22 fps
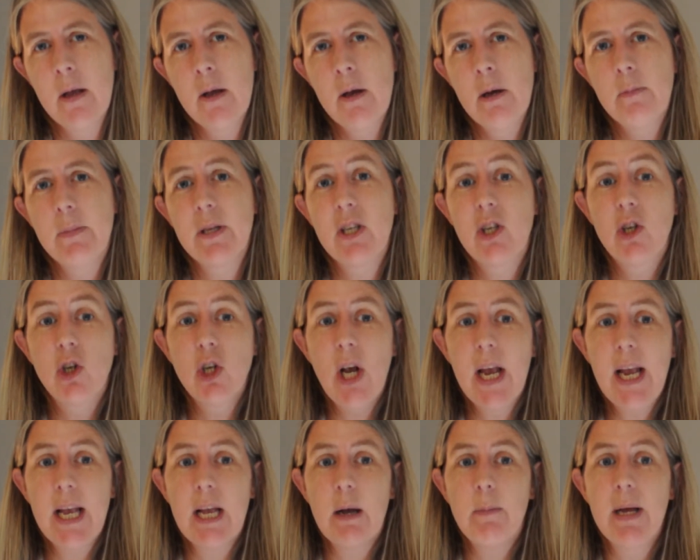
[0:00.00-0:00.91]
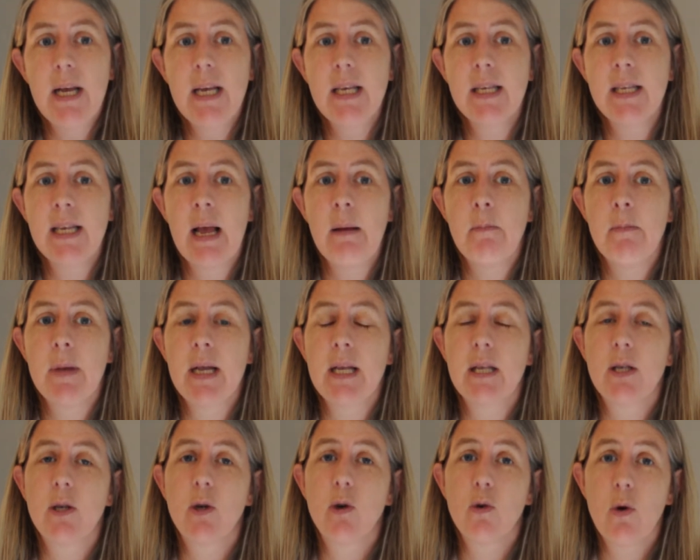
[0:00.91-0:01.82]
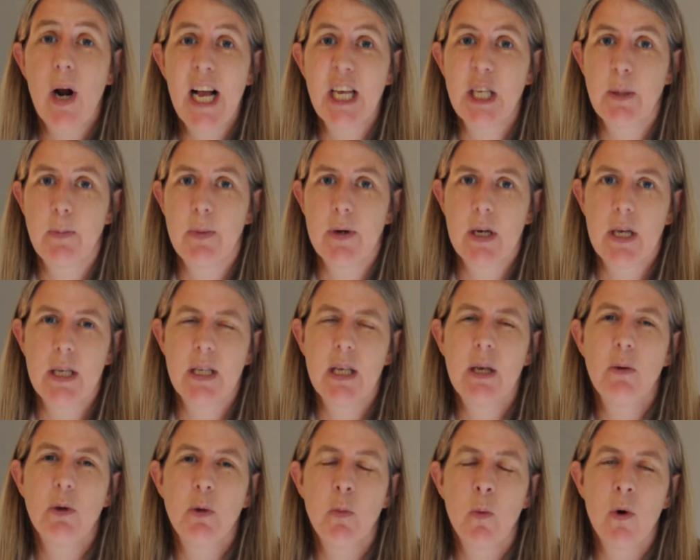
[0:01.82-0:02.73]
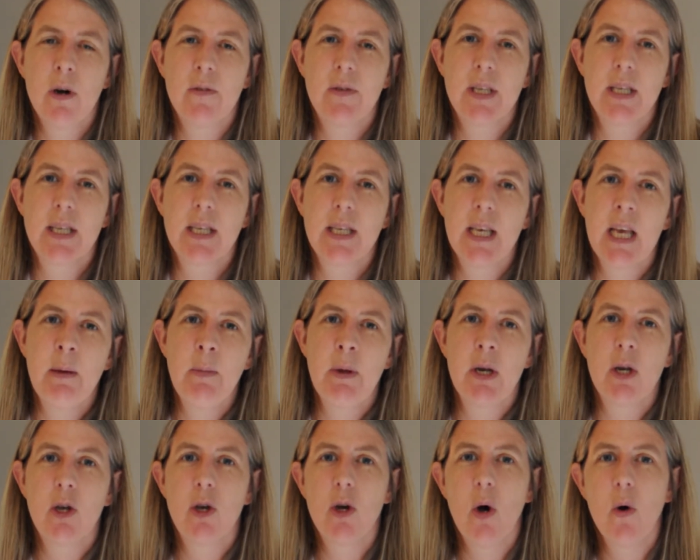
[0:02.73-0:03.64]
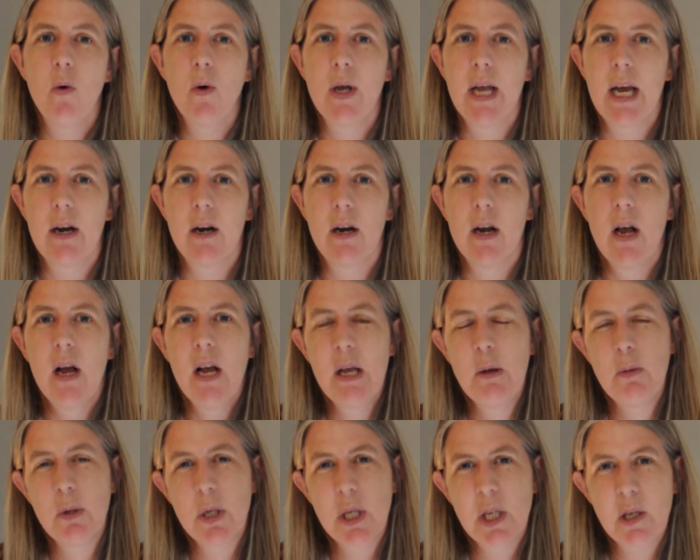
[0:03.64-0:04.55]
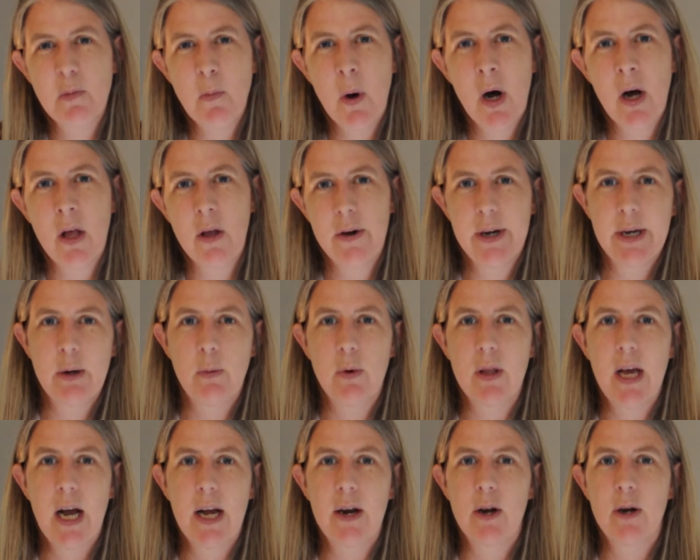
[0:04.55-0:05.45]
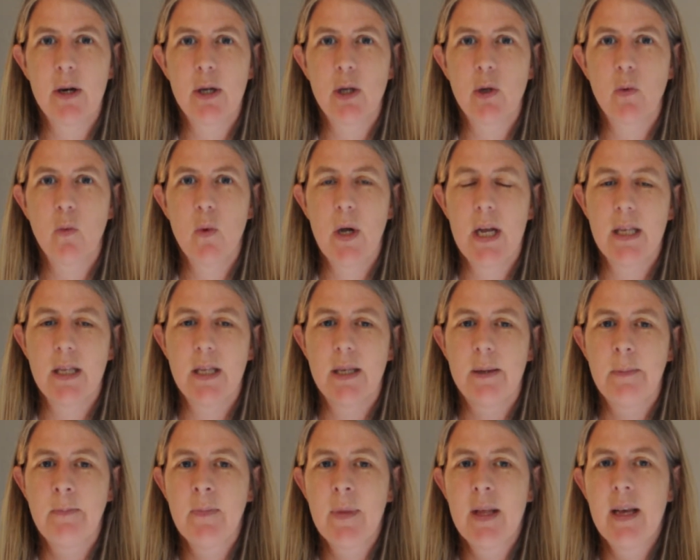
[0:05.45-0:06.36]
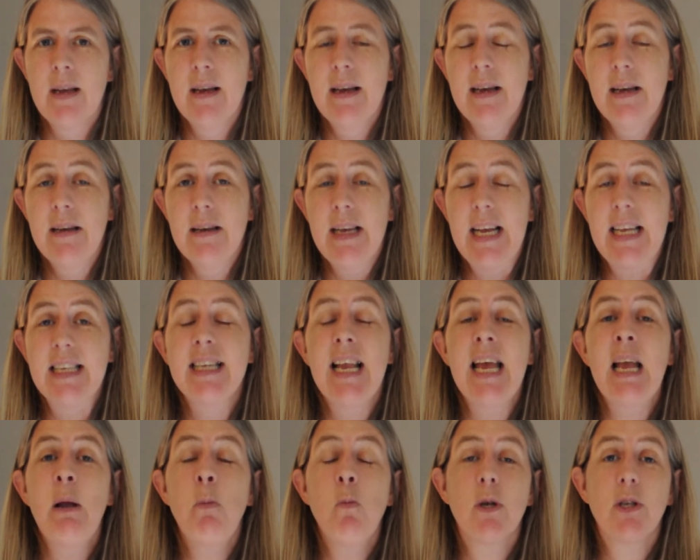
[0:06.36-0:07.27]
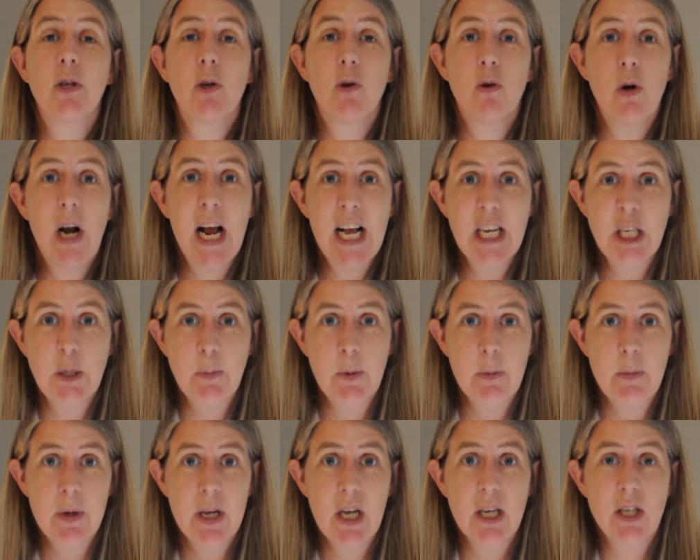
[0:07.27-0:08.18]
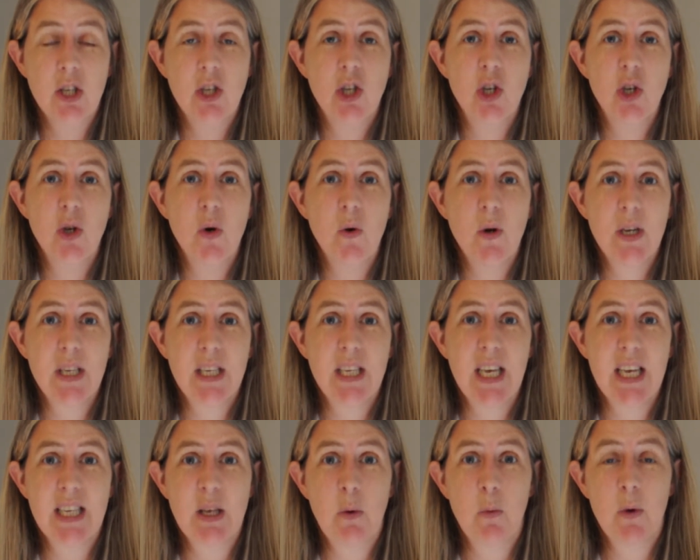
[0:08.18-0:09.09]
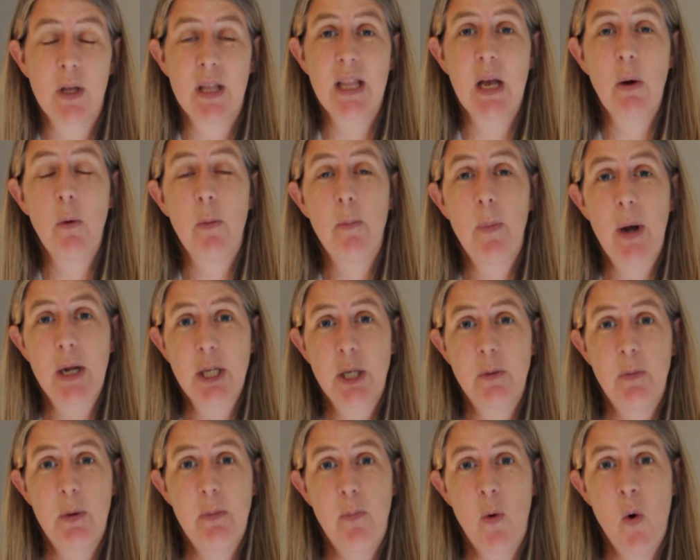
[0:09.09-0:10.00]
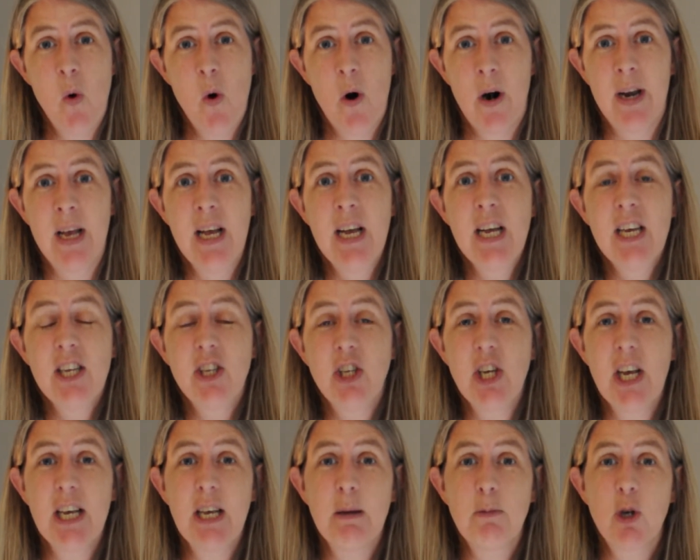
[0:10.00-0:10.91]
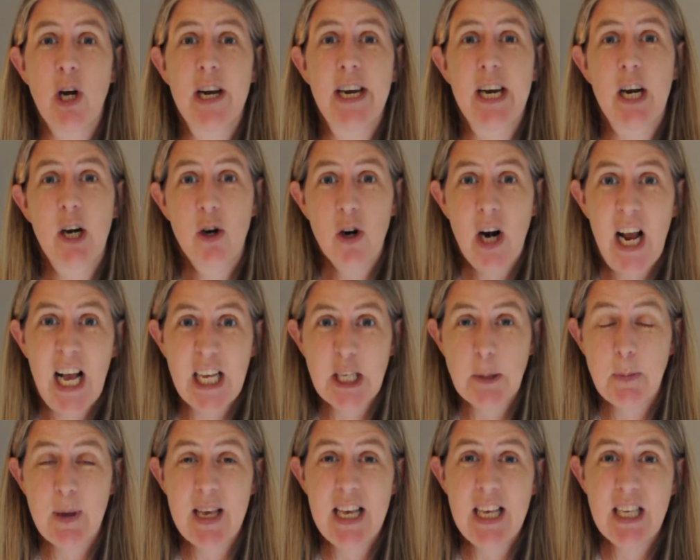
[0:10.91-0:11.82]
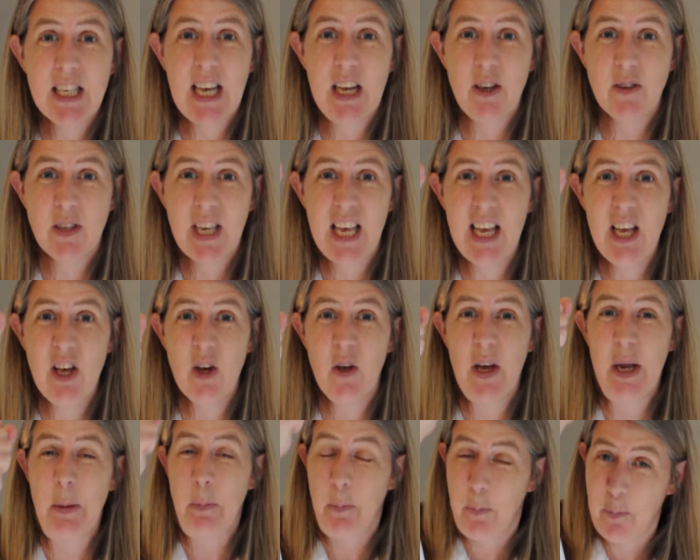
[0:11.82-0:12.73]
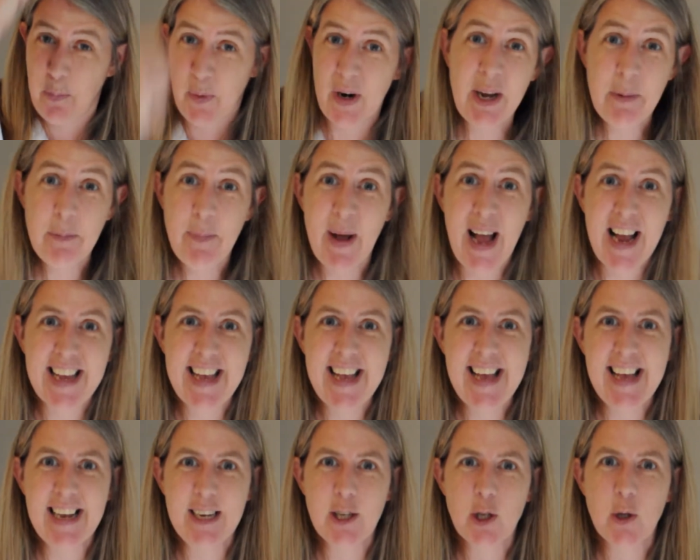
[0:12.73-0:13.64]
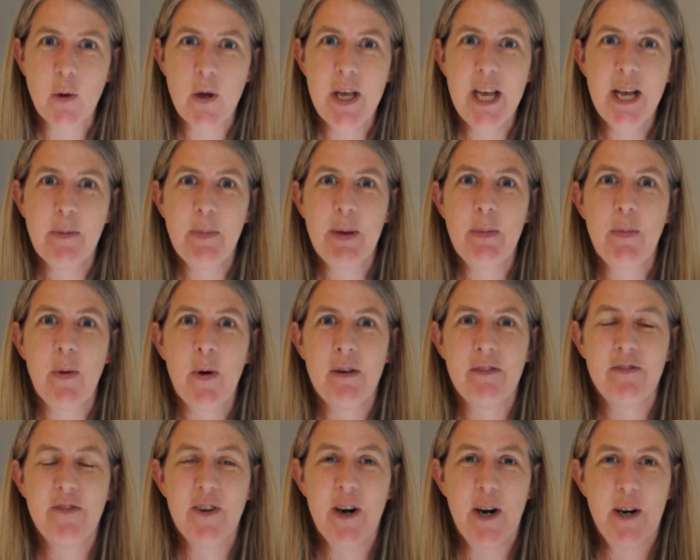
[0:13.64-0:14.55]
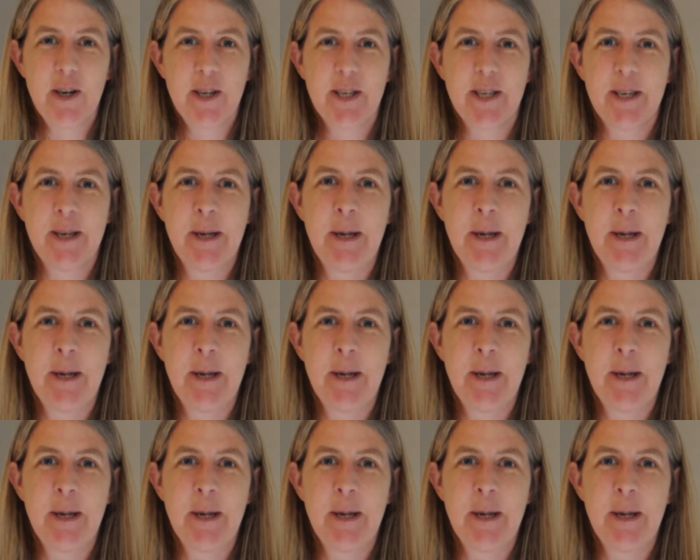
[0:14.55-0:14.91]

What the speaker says: But Jacob, his name means grasper, because he was more of a scheming go-getter. He was smaller and he relied on his wits. His name was Grasper because the story says that when they were about to be born, Jacob tried to grasp Esau's heel and bring him back in so he could be born first.